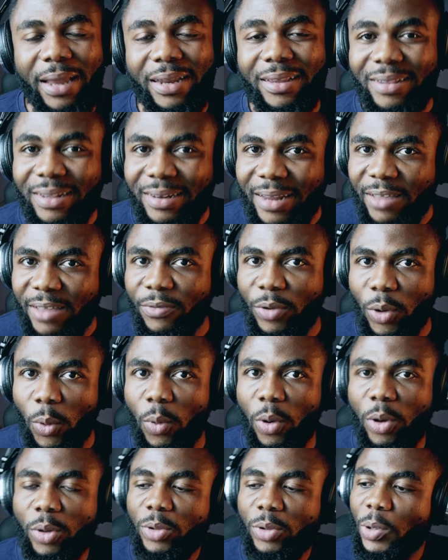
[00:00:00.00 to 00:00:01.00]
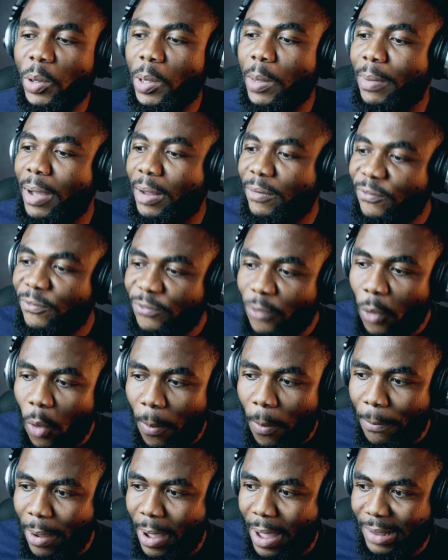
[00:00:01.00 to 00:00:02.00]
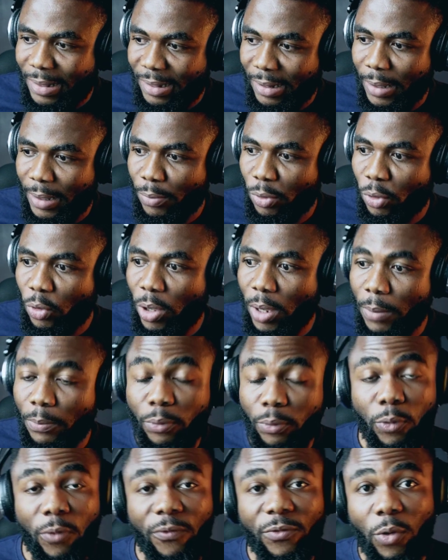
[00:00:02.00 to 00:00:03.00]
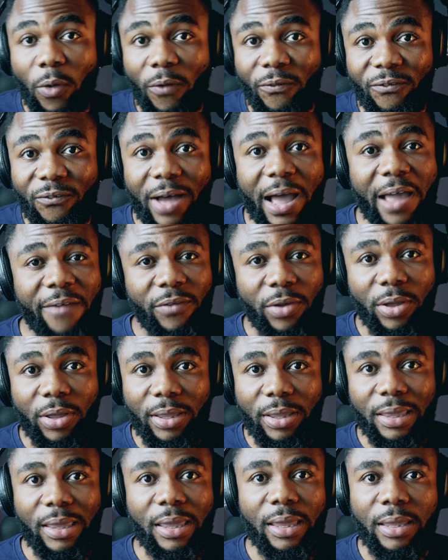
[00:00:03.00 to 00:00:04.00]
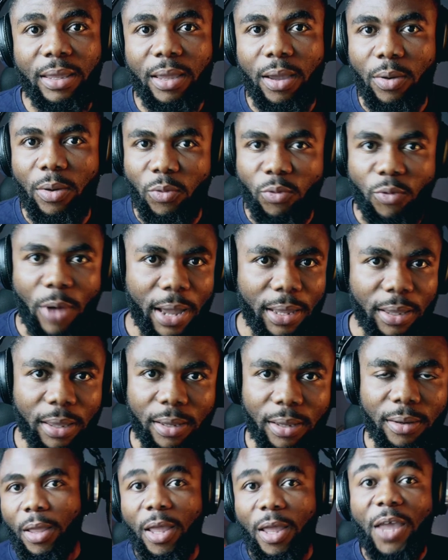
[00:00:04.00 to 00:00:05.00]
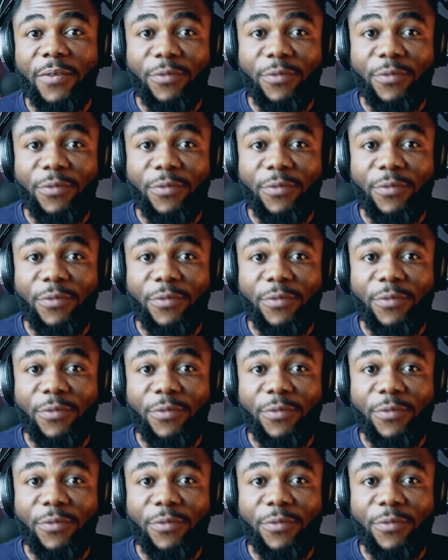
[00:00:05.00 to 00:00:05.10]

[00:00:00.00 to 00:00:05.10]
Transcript: and in today's video we're going to talk about 4 power tips to improve your Fiverr gig ranking.